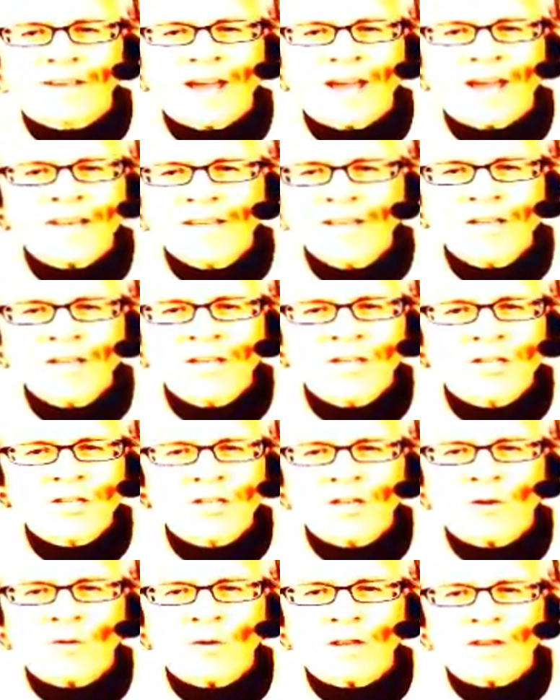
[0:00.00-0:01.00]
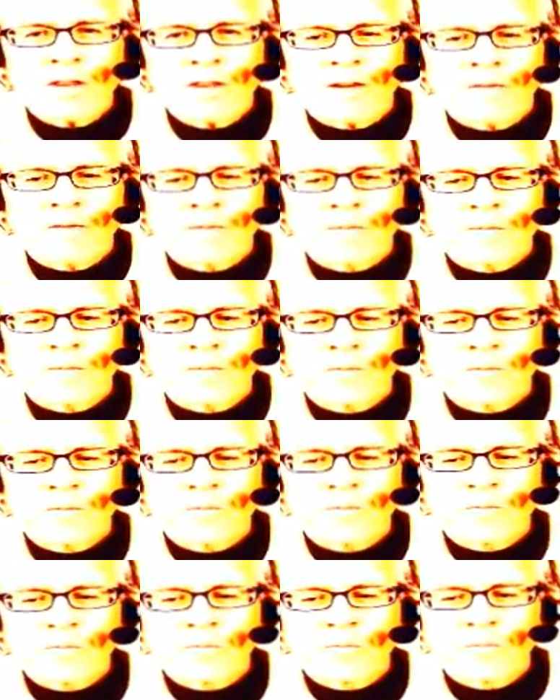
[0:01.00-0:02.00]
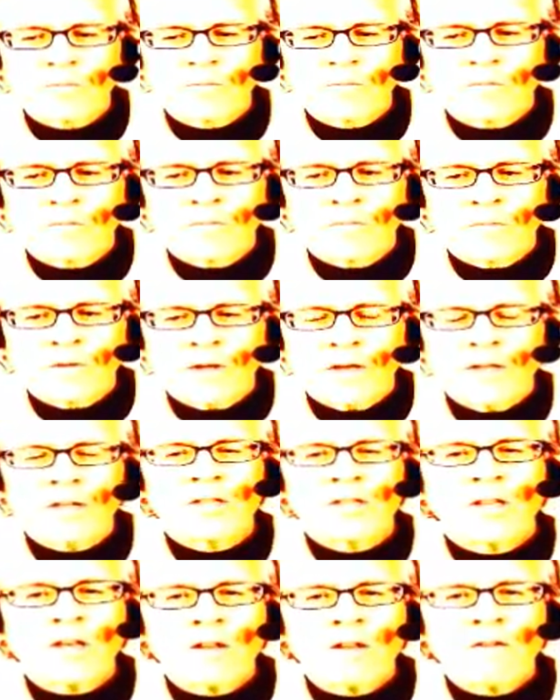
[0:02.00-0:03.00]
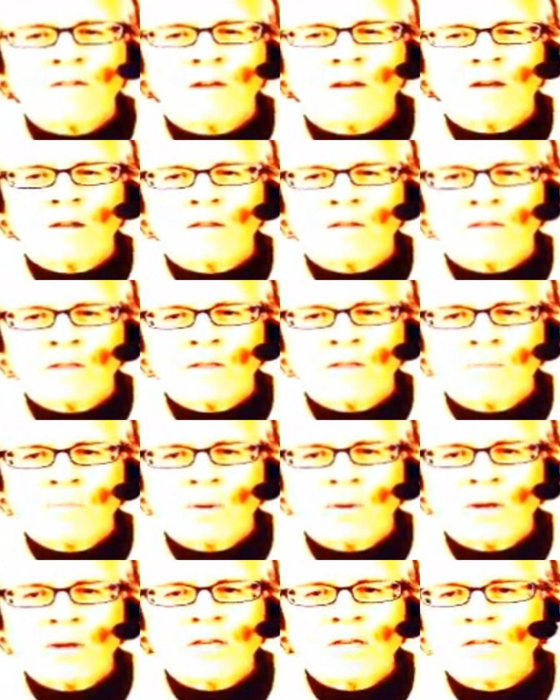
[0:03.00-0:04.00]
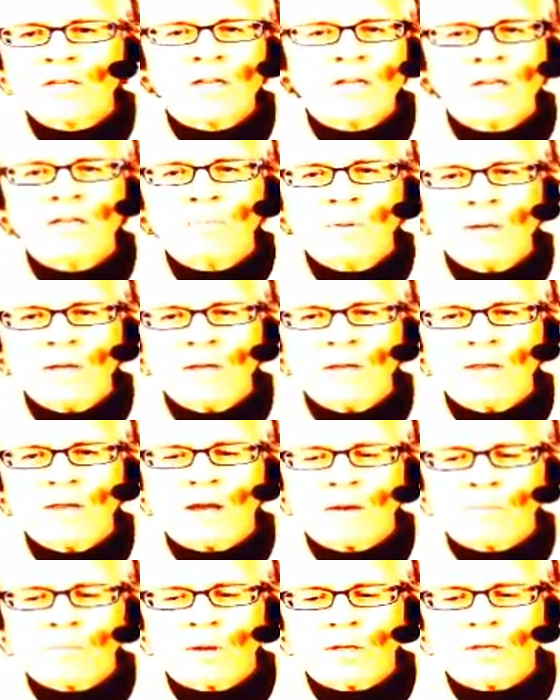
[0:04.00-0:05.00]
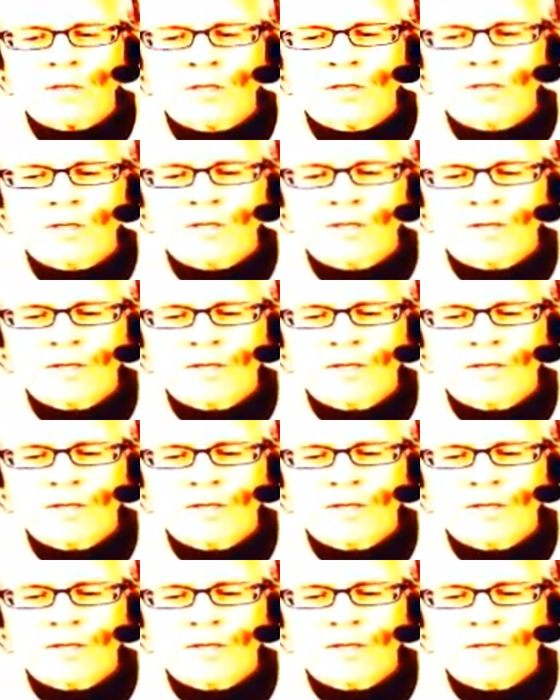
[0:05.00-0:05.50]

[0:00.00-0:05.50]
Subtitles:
can't teach the ego anything. Instead of that bunch doesn't need to be that bunch.